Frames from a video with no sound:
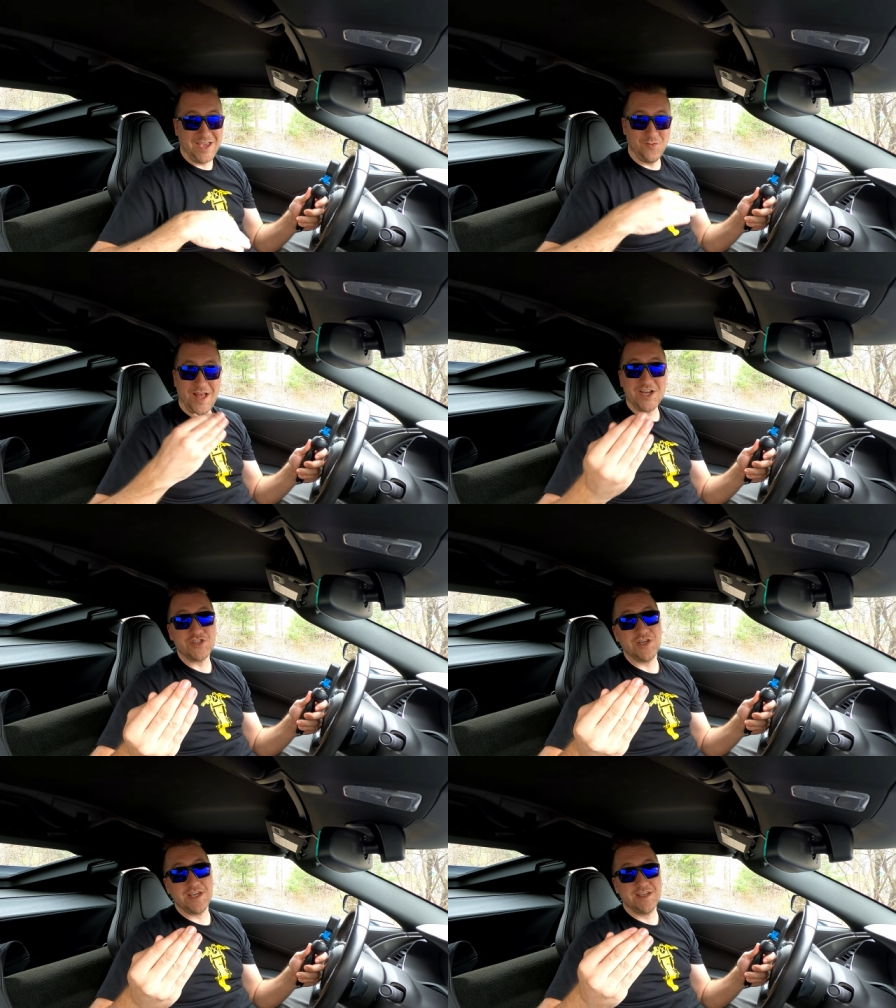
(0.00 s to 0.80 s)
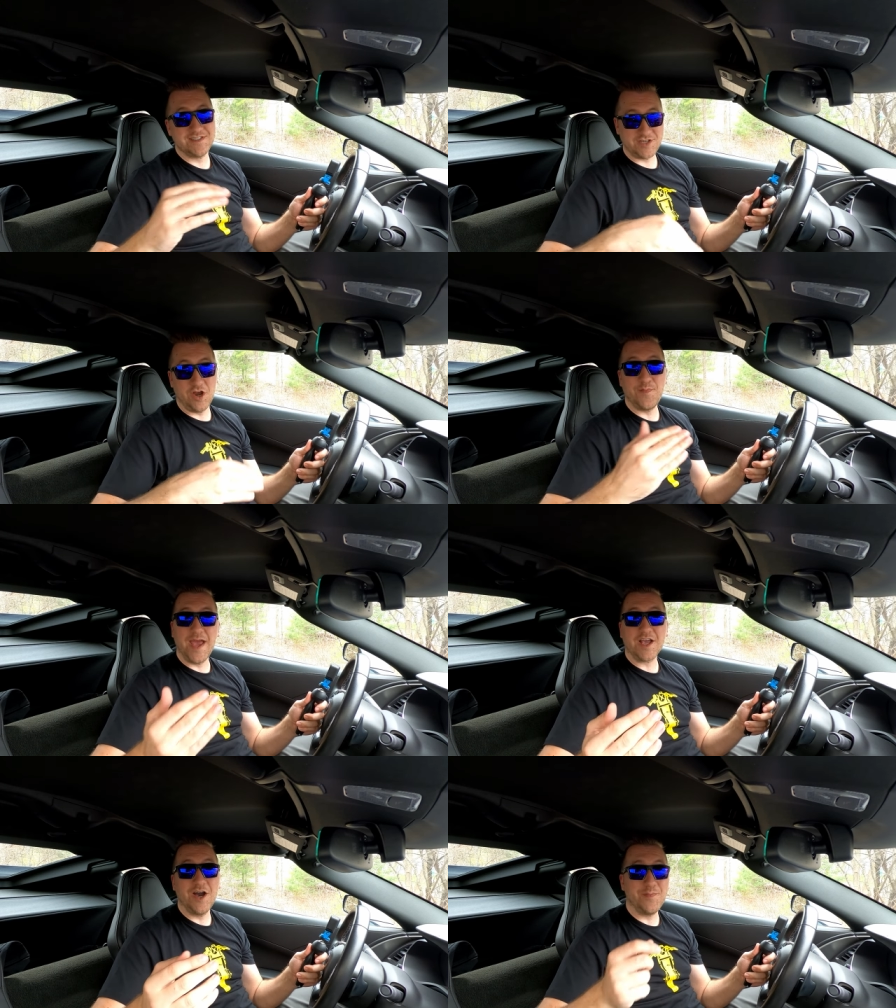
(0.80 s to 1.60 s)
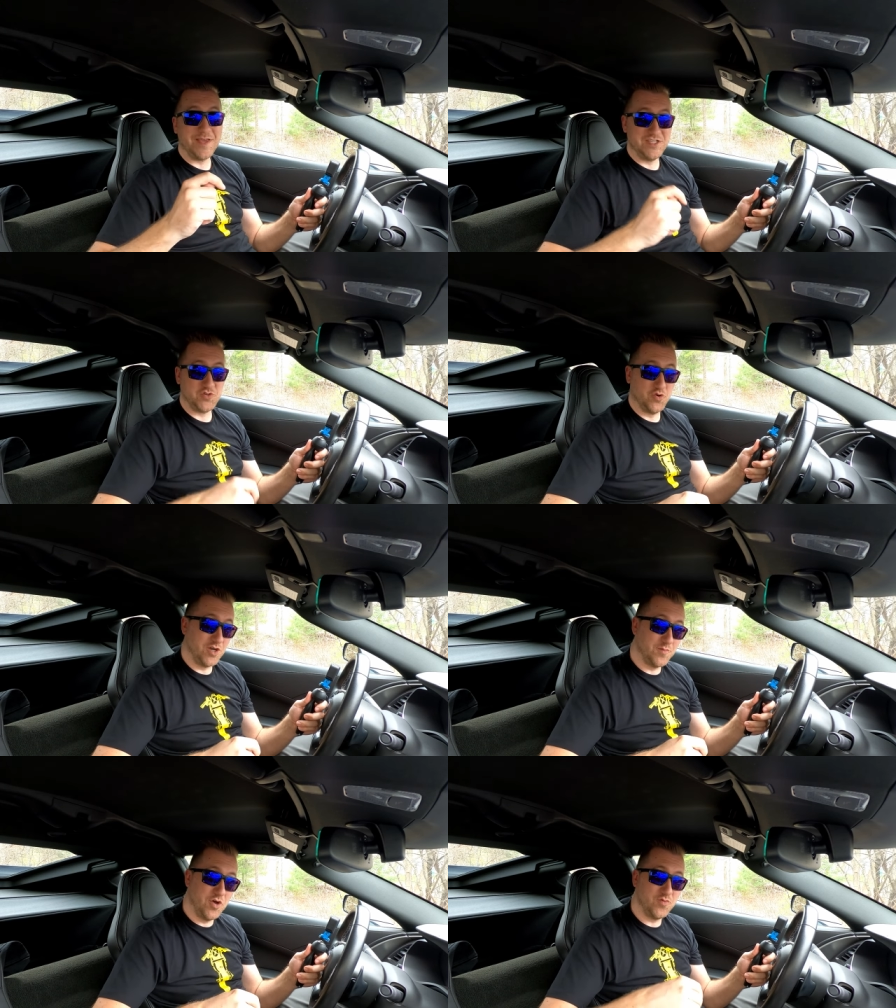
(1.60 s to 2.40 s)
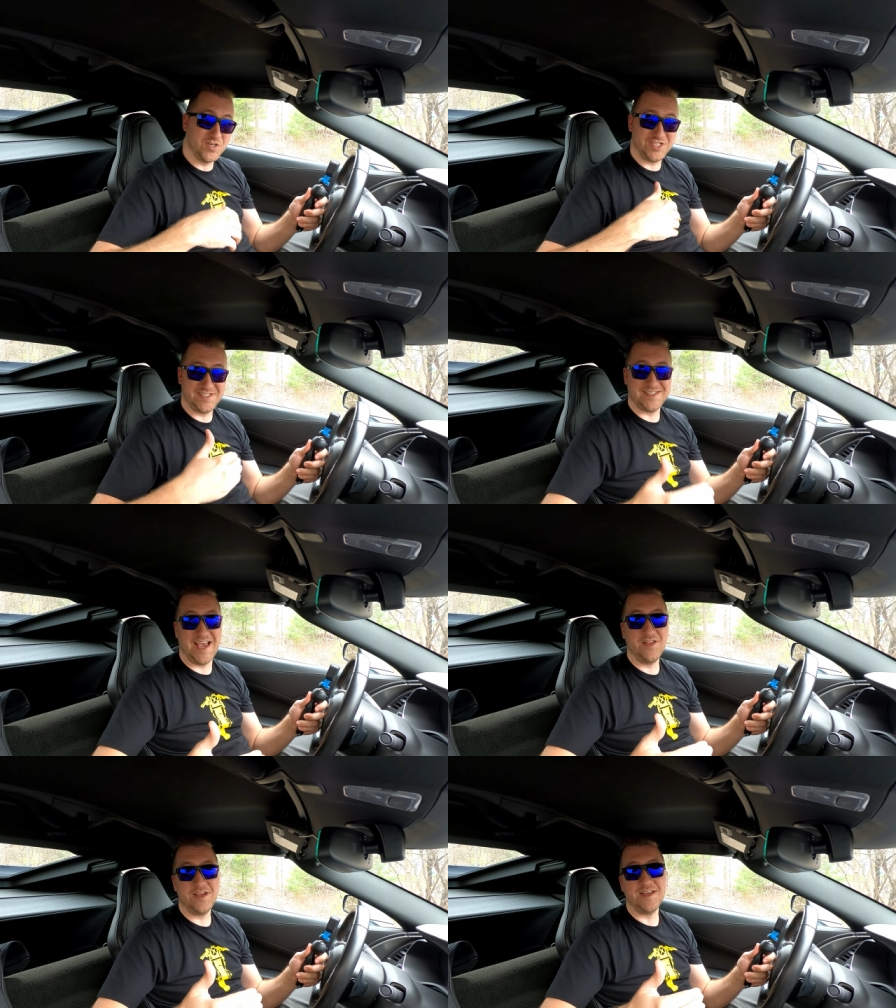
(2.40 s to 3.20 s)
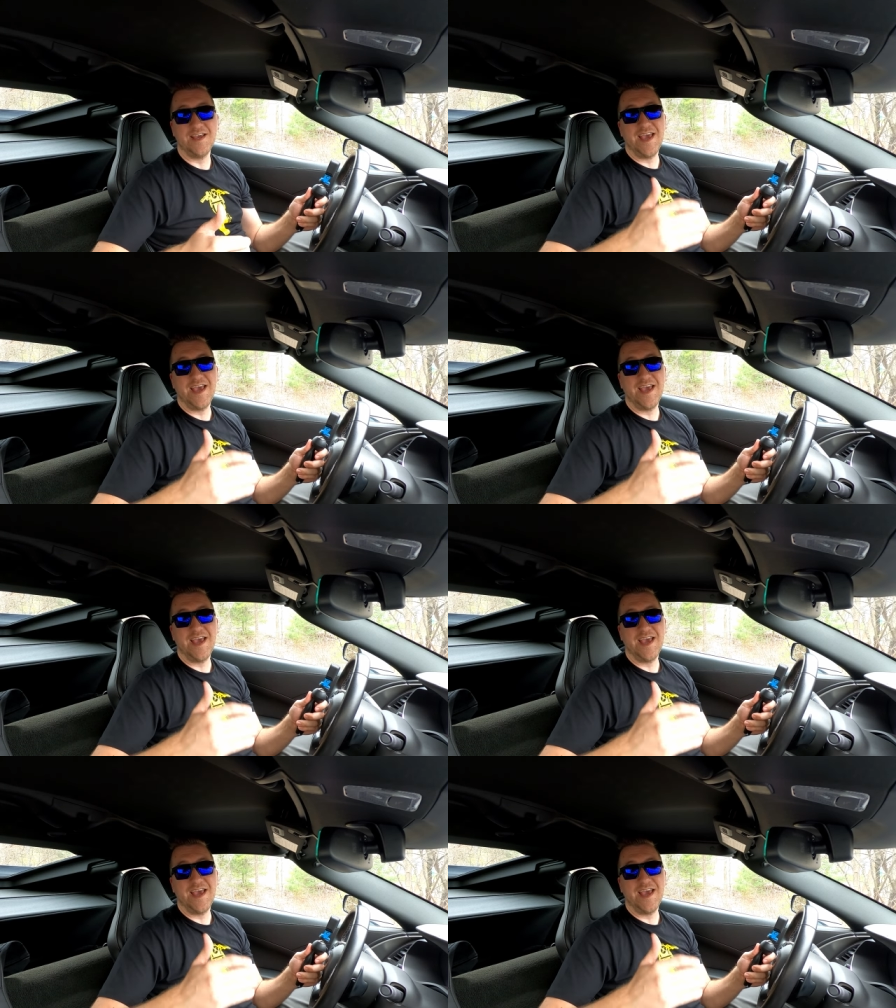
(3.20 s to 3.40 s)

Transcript: it will actually start back up in touring mode which is silent